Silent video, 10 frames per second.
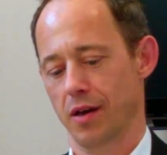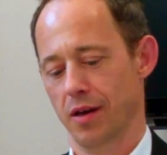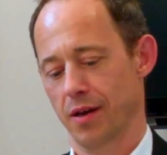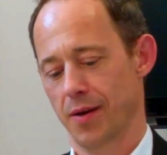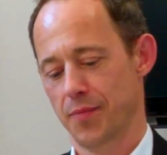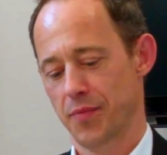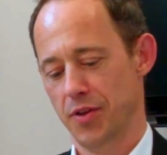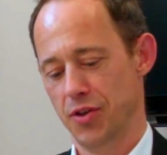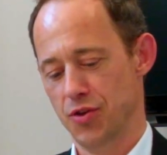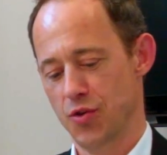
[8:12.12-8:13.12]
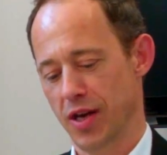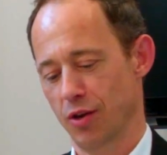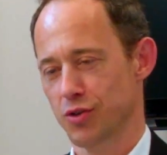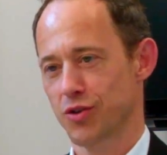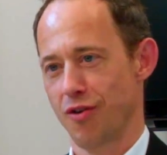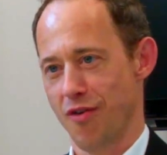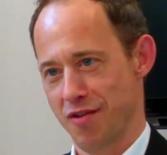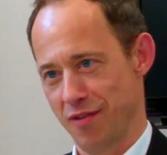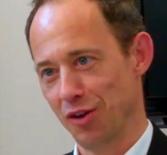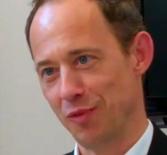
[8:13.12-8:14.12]
you can
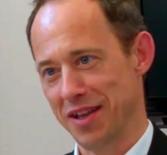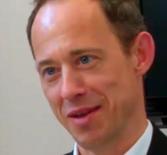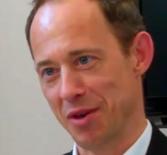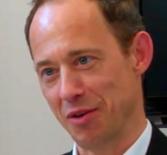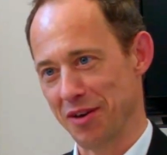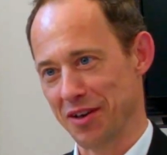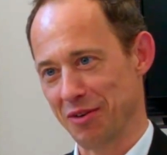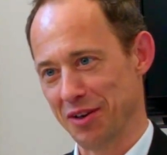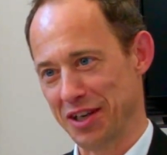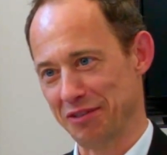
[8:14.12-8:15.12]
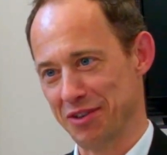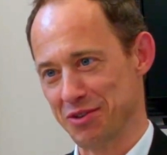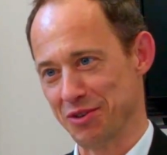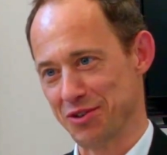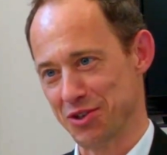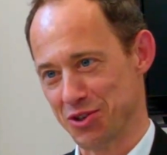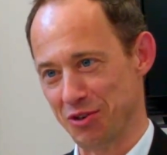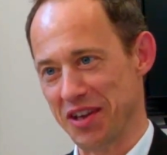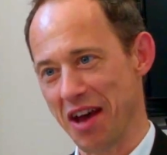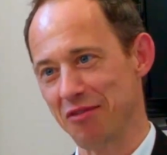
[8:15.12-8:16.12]
also evaluate them in quantitative research
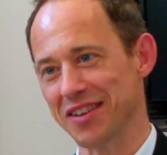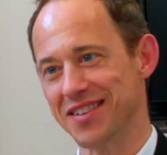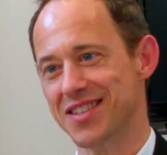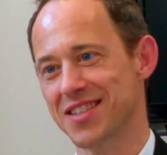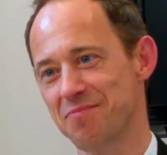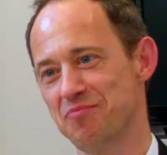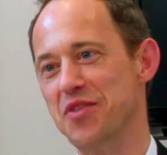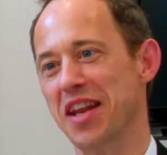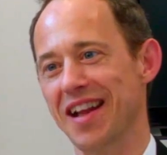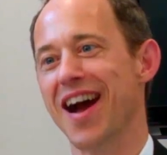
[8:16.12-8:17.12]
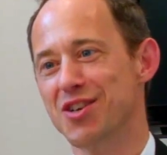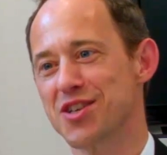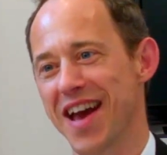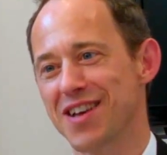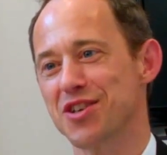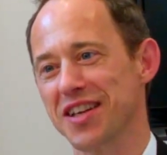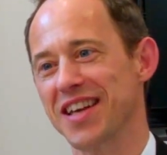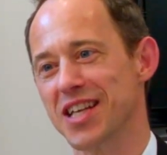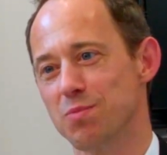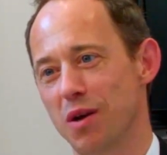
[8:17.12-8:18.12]
and show the evidence that it
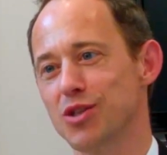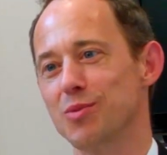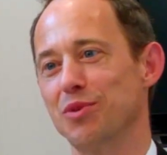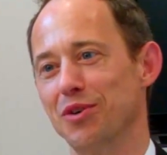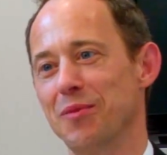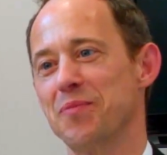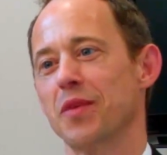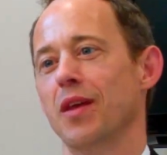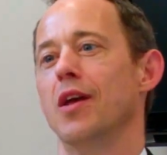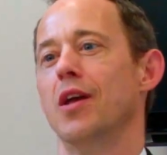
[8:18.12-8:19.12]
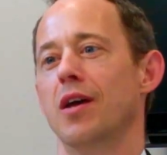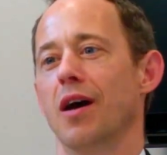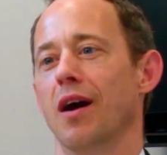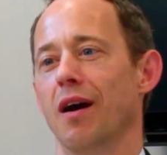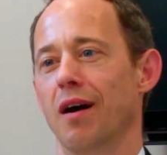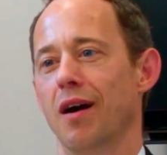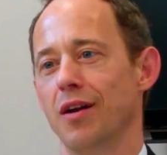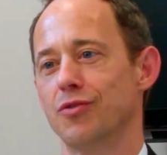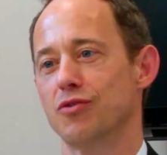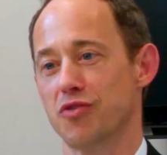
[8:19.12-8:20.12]
actually is possible
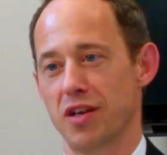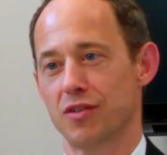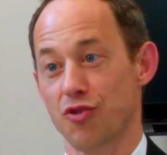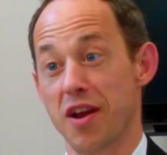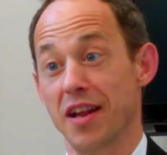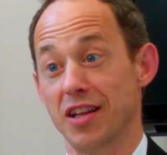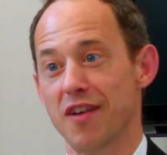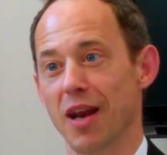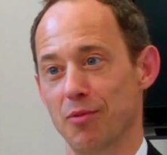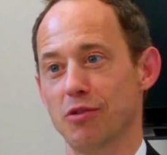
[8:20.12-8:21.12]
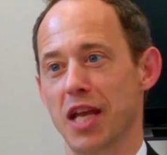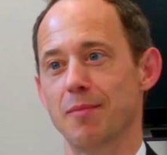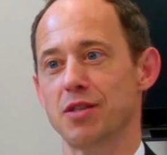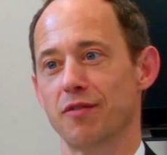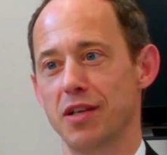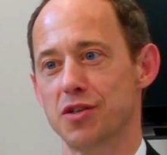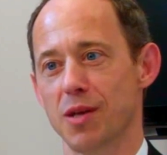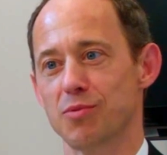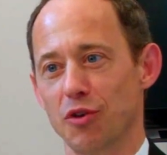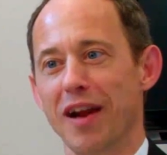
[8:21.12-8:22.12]
to train and develop those elements of
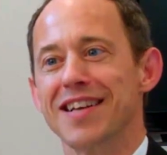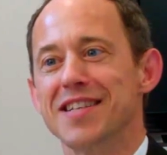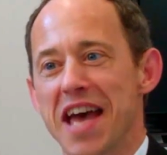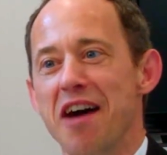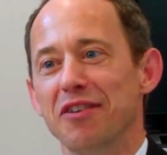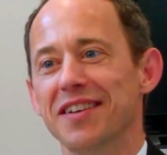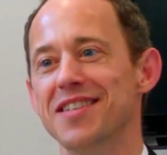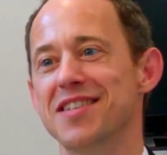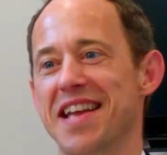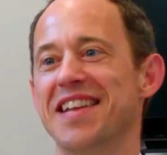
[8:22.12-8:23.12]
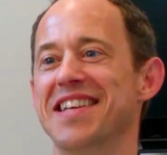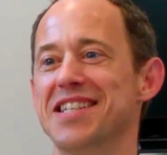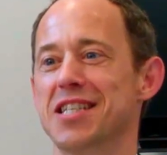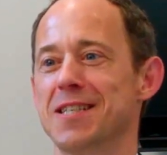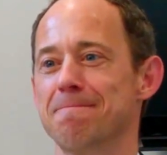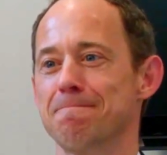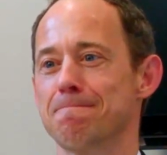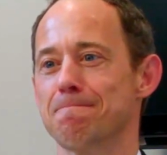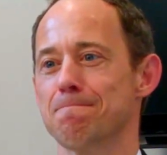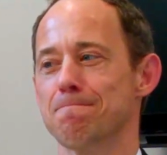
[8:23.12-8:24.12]
leadership. So there is evidence that this
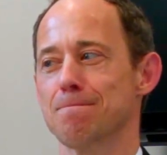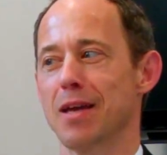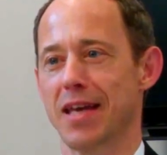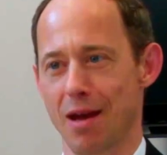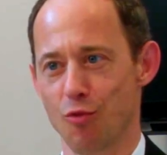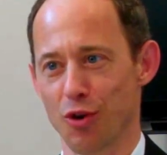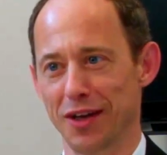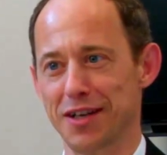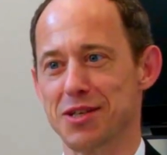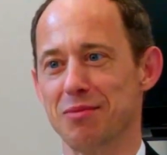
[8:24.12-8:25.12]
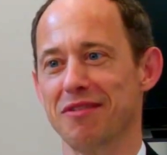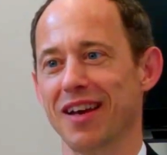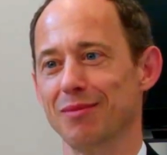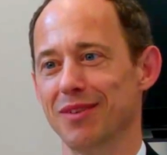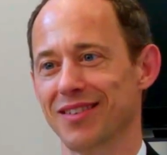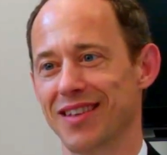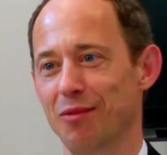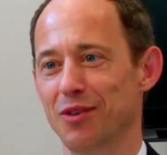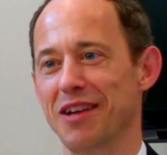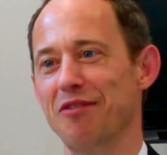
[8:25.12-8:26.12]
can work in leadership
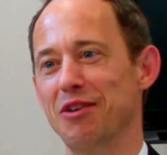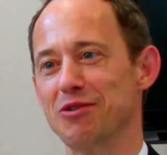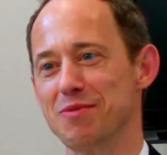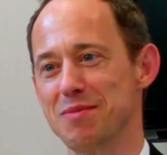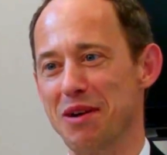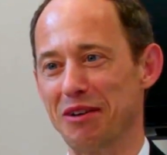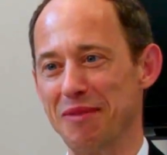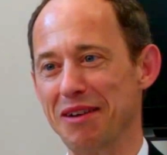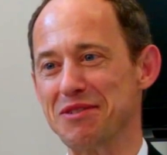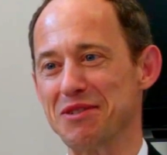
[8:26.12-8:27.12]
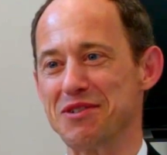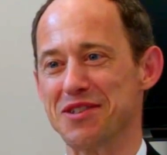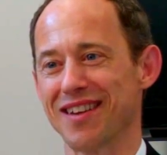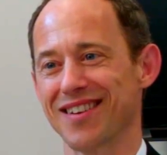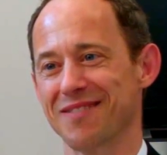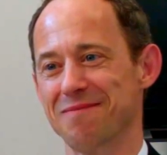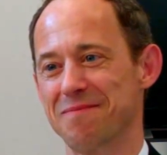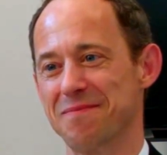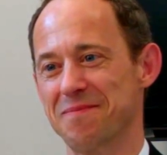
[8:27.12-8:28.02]
development. That would definitely also be part of my research agenda.